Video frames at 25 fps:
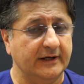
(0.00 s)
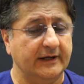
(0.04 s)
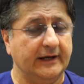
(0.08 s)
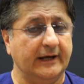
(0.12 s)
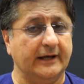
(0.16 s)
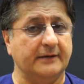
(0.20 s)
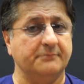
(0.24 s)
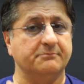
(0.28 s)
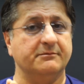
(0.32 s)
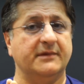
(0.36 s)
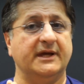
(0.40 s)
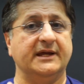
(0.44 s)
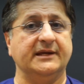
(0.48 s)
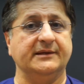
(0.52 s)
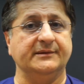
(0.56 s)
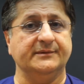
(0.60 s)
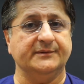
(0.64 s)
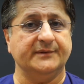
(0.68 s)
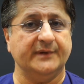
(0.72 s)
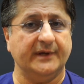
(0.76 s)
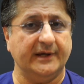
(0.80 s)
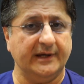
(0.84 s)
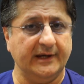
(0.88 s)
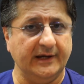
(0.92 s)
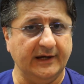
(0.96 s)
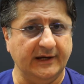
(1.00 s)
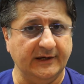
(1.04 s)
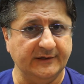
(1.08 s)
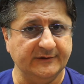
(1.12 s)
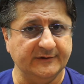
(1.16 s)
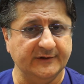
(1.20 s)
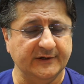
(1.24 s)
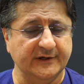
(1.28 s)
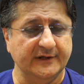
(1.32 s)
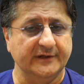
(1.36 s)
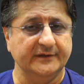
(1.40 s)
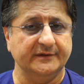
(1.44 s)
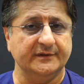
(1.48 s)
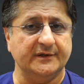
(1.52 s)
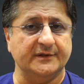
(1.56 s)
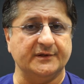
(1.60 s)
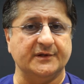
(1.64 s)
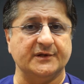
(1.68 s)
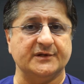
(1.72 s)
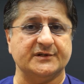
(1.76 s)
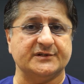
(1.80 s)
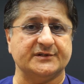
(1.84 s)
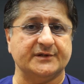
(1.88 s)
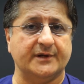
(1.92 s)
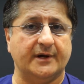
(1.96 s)
and maintain the
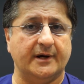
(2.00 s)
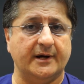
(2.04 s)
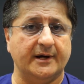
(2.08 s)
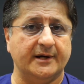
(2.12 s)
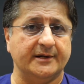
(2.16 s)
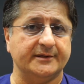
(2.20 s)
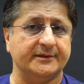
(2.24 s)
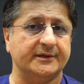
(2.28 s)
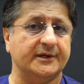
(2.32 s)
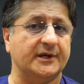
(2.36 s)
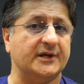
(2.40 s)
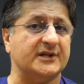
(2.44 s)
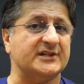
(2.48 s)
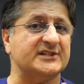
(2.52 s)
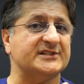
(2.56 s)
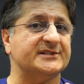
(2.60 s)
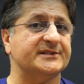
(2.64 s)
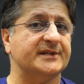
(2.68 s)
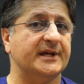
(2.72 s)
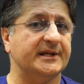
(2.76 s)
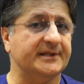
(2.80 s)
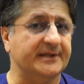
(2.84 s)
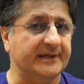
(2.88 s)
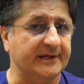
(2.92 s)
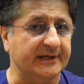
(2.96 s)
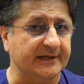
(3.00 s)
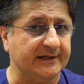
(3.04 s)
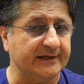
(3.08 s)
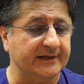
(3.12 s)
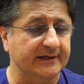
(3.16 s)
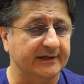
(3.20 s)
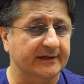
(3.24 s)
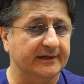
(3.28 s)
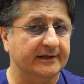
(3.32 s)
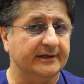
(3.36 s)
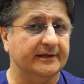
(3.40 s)
desired aesthetic